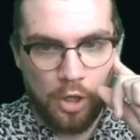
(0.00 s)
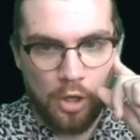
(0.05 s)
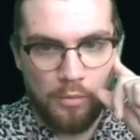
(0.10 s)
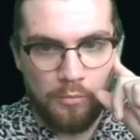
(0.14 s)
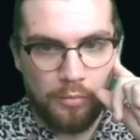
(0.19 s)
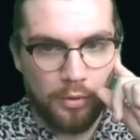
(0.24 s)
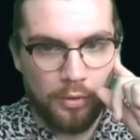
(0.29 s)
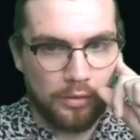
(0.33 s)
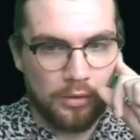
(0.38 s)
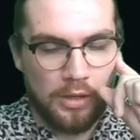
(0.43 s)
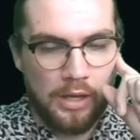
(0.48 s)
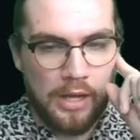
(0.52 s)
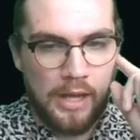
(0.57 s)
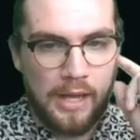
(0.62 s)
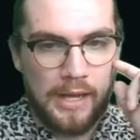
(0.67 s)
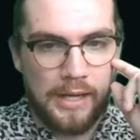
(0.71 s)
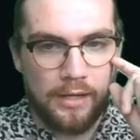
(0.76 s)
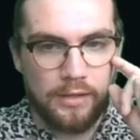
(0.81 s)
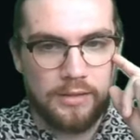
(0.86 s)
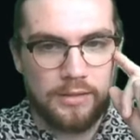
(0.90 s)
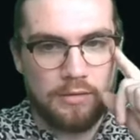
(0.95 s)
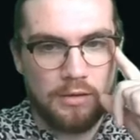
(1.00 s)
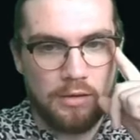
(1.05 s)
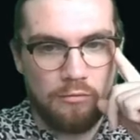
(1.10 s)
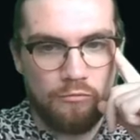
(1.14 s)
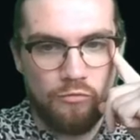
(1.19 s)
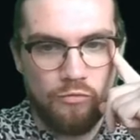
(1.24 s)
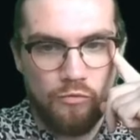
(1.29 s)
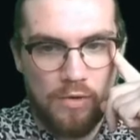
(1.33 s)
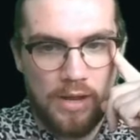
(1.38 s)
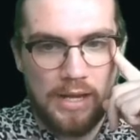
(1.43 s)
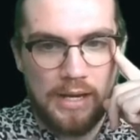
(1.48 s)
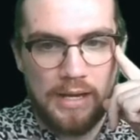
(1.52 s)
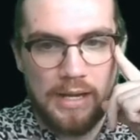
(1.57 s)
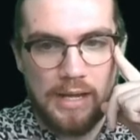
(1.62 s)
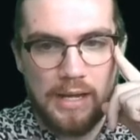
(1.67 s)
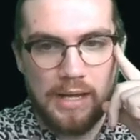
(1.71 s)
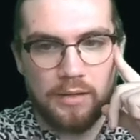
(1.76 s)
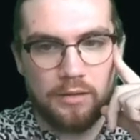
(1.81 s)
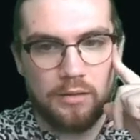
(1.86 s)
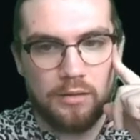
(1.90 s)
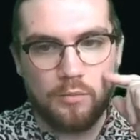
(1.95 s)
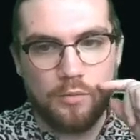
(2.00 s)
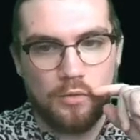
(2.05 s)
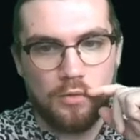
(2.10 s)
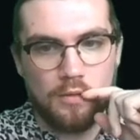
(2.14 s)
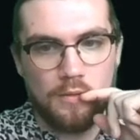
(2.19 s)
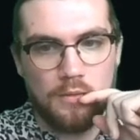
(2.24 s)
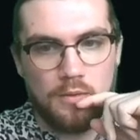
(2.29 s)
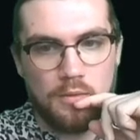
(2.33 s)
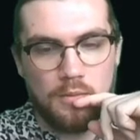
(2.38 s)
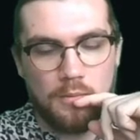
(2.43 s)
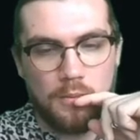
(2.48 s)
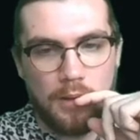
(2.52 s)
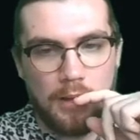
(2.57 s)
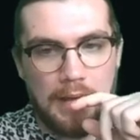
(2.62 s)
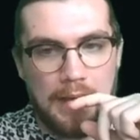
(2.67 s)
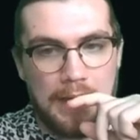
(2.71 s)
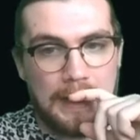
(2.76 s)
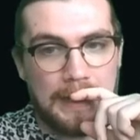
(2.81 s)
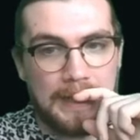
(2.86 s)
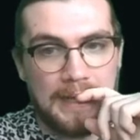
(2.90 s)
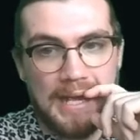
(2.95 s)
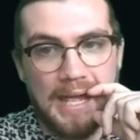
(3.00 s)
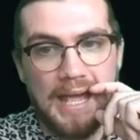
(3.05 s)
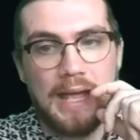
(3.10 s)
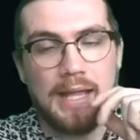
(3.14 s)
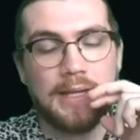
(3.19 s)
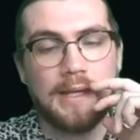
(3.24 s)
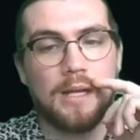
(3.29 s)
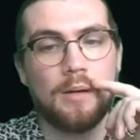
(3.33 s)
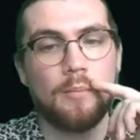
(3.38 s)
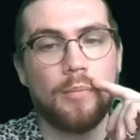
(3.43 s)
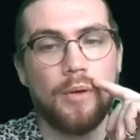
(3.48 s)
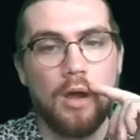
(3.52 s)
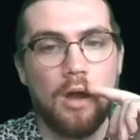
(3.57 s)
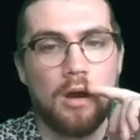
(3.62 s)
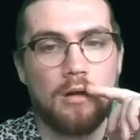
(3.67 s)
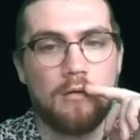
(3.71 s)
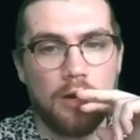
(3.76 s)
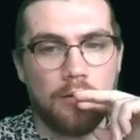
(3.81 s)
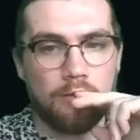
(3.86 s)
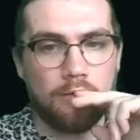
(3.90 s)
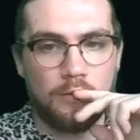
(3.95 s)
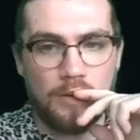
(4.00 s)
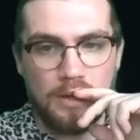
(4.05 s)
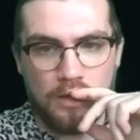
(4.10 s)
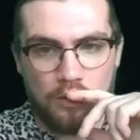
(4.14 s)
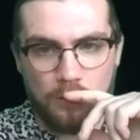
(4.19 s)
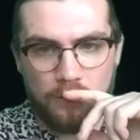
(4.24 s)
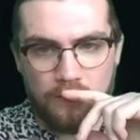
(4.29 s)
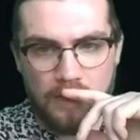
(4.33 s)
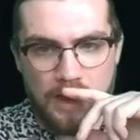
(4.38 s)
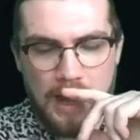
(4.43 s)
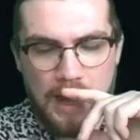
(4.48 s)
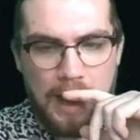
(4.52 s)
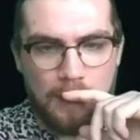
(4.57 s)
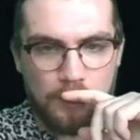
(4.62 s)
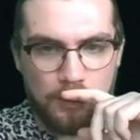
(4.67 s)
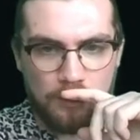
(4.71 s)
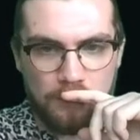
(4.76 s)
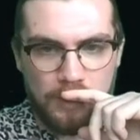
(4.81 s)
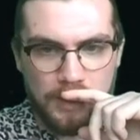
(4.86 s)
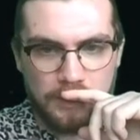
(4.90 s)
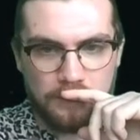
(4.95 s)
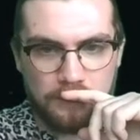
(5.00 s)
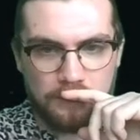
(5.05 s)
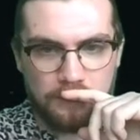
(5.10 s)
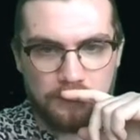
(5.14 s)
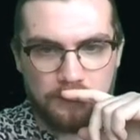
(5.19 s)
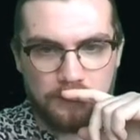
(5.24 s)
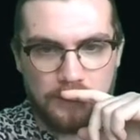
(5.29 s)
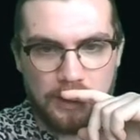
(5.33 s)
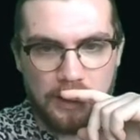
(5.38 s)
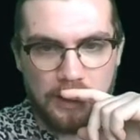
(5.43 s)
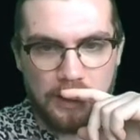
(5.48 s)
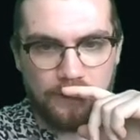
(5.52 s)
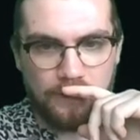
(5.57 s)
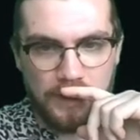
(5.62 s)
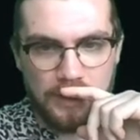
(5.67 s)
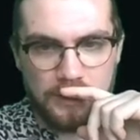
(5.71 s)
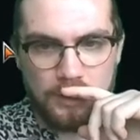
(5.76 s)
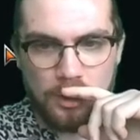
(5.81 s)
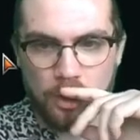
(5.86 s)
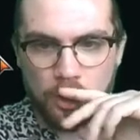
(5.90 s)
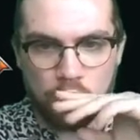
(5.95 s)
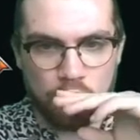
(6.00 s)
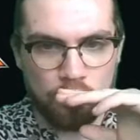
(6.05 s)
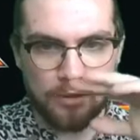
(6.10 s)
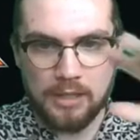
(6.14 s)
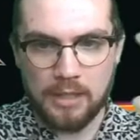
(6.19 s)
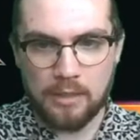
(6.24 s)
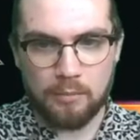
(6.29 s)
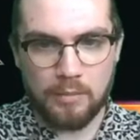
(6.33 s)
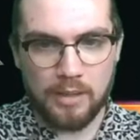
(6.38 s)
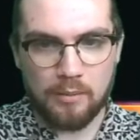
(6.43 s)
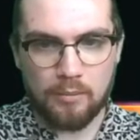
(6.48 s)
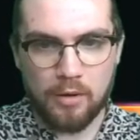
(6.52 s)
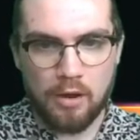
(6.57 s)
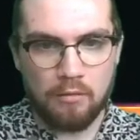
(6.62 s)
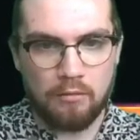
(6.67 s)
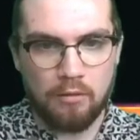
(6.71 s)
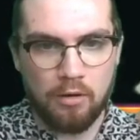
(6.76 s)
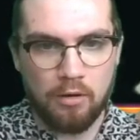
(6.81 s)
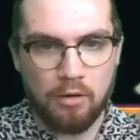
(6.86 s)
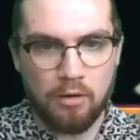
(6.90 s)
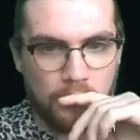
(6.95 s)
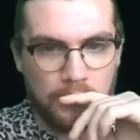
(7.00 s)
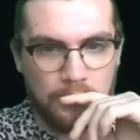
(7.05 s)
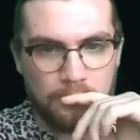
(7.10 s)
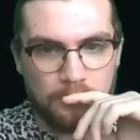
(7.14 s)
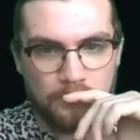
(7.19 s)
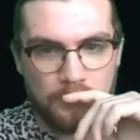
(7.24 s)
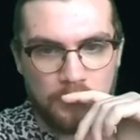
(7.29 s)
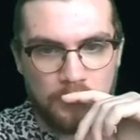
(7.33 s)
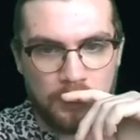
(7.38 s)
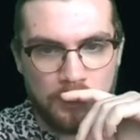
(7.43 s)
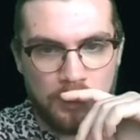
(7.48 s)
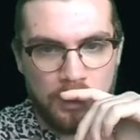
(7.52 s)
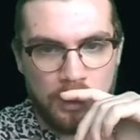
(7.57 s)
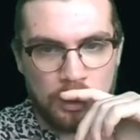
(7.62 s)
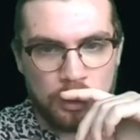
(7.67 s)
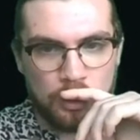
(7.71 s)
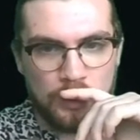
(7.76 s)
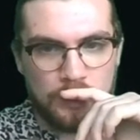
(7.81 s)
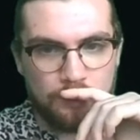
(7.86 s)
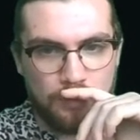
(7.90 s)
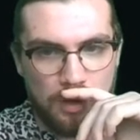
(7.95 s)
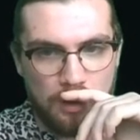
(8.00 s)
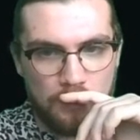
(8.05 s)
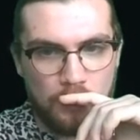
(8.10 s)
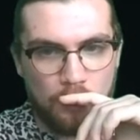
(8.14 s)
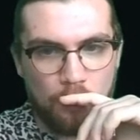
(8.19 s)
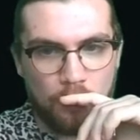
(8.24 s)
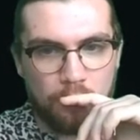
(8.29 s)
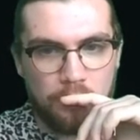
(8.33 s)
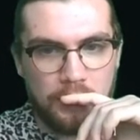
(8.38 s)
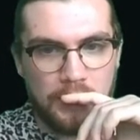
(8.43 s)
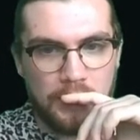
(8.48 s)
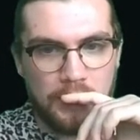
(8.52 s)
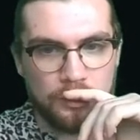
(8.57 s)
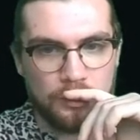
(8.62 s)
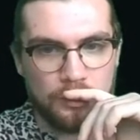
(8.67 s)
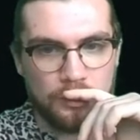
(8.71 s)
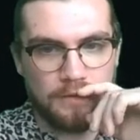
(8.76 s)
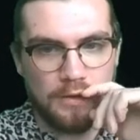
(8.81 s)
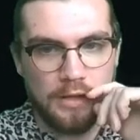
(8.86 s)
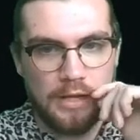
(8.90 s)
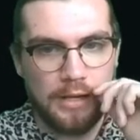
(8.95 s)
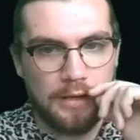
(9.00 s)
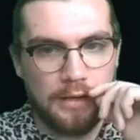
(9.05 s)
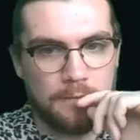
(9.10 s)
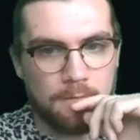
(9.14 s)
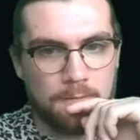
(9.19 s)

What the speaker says: But he doesn't really add to the board. He can get a blocker out of the way though if I am aggressive. That phase out can just get a big blocker out of the way. So he's probably worth playing just for that.